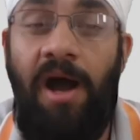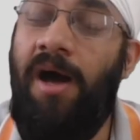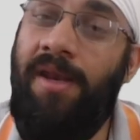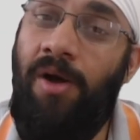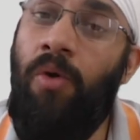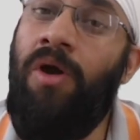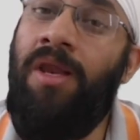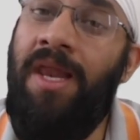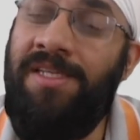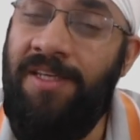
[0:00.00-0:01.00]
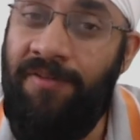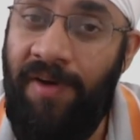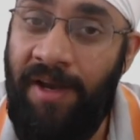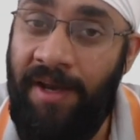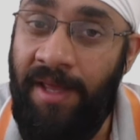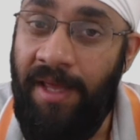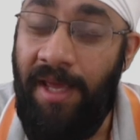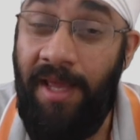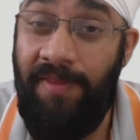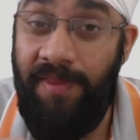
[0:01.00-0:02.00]
are now classified
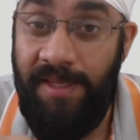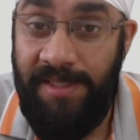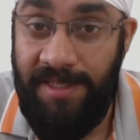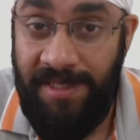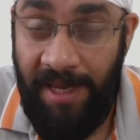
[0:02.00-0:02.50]
in this